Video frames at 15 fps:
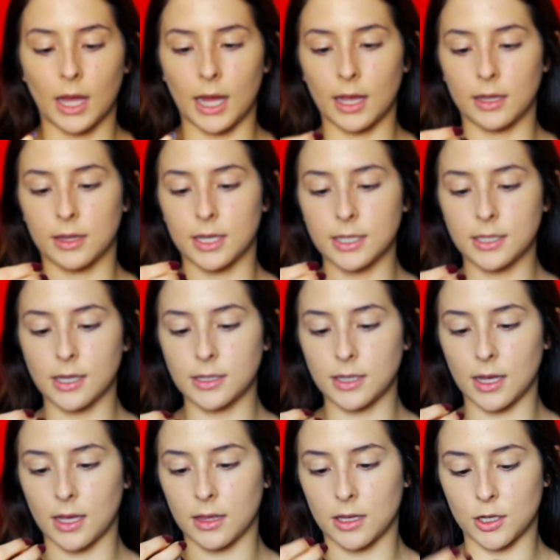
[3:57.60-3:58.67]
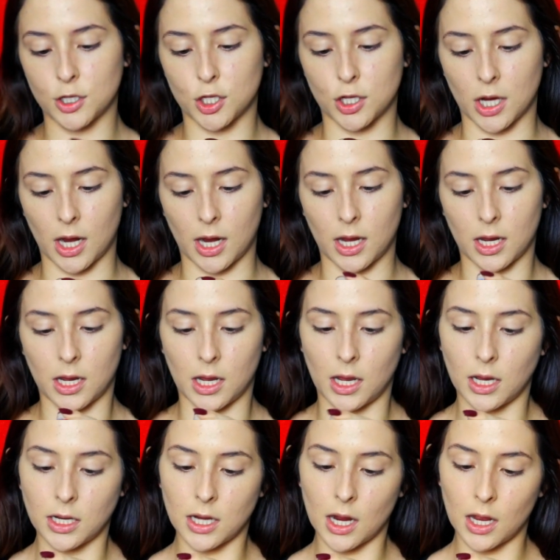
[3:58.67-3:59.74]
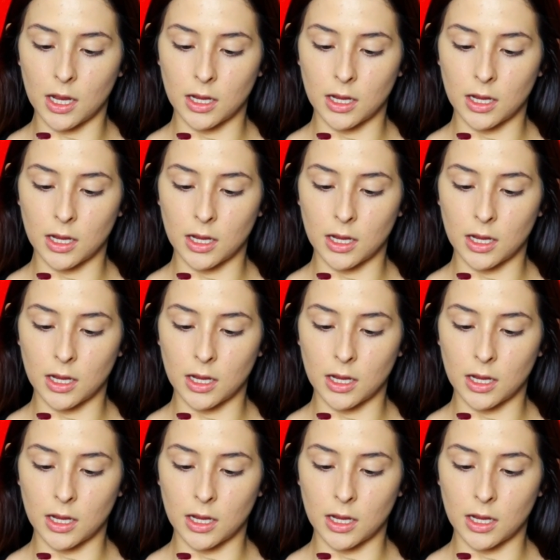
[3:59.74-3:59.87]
And this is in the shade